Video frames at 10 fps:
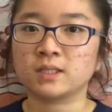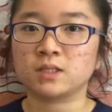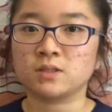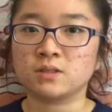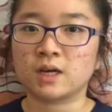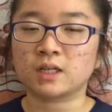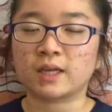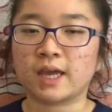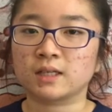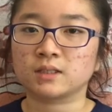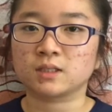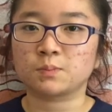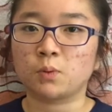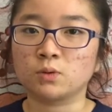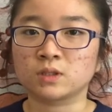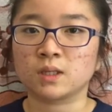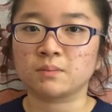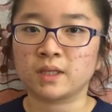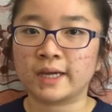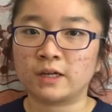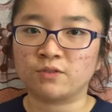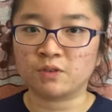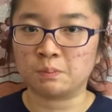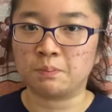so you can't just pull something out of your